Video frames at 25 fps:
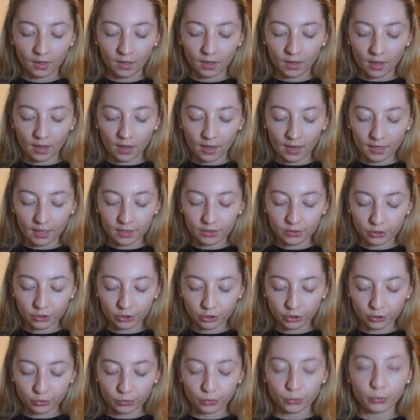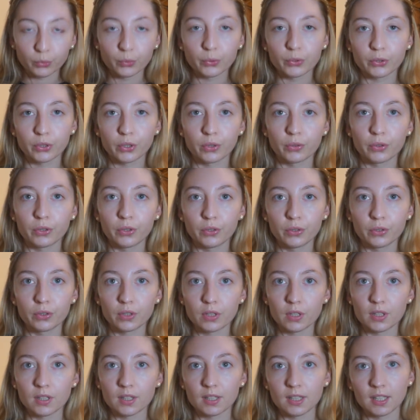I do also use
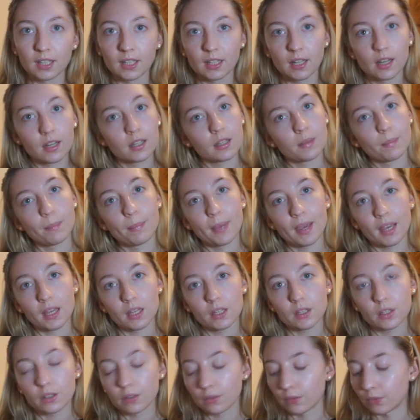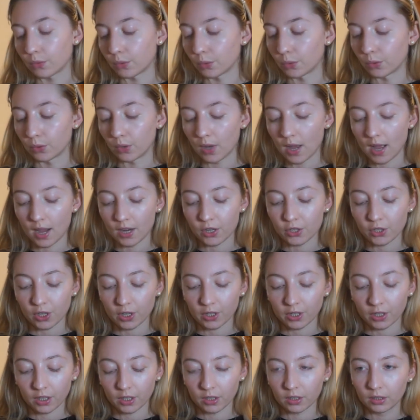concealer as a base for
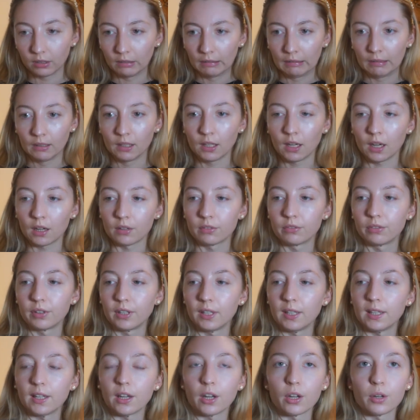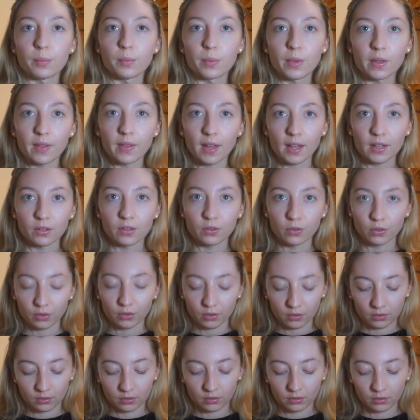eyeshadow. I really hope that that's not
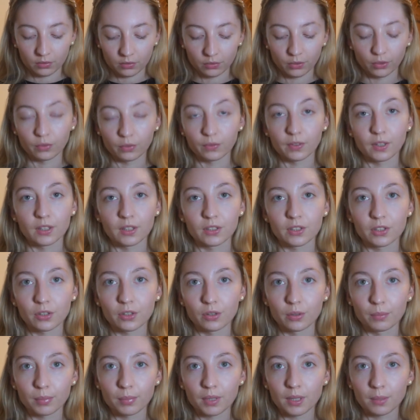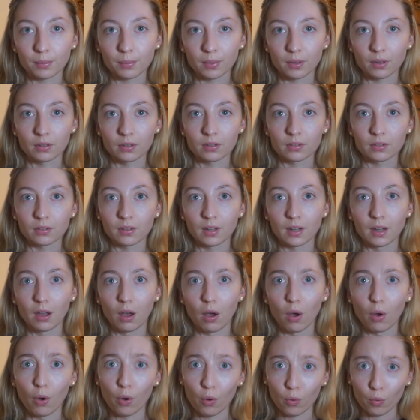the wrong thing to do and people aren't like,
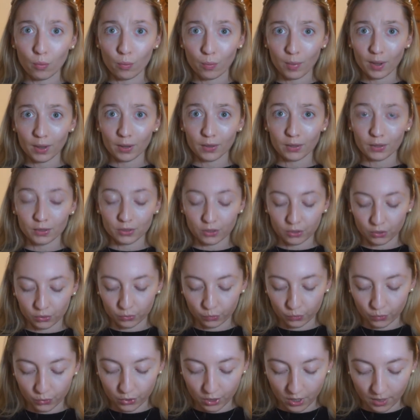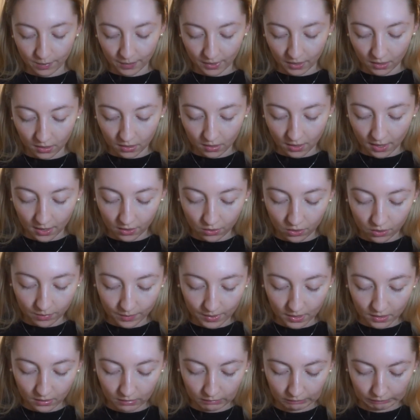oh my god, squirming at that comment.
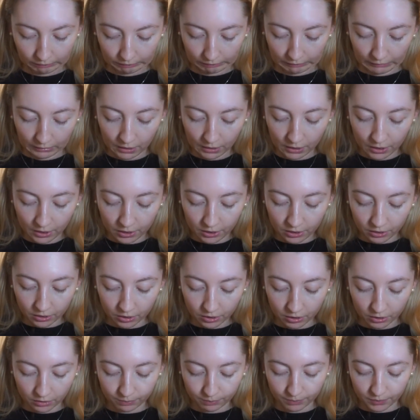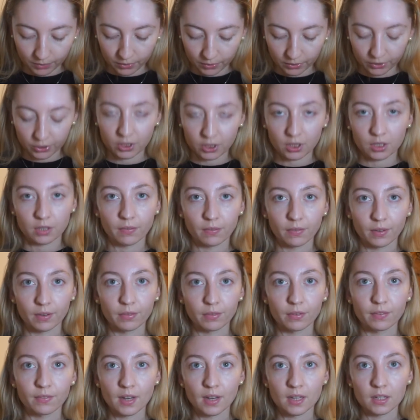So apologies if I've
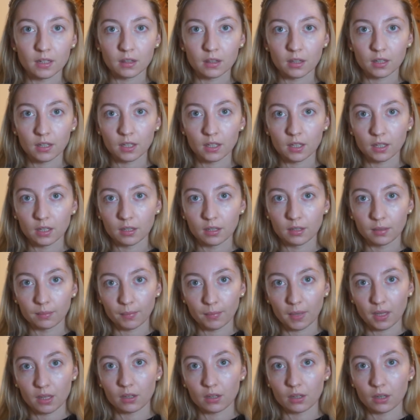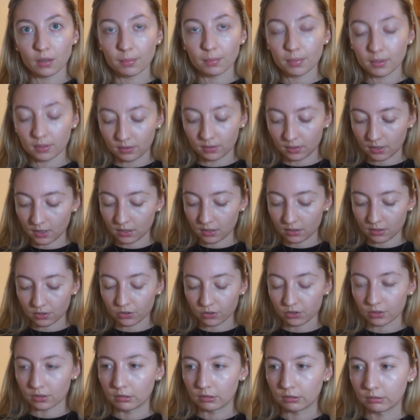offended the makeup
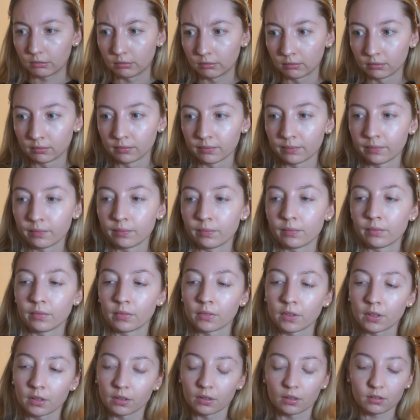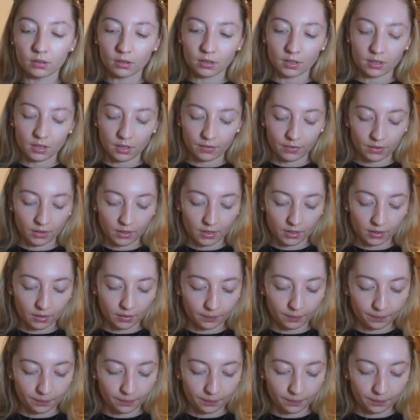industry. So let's have a look.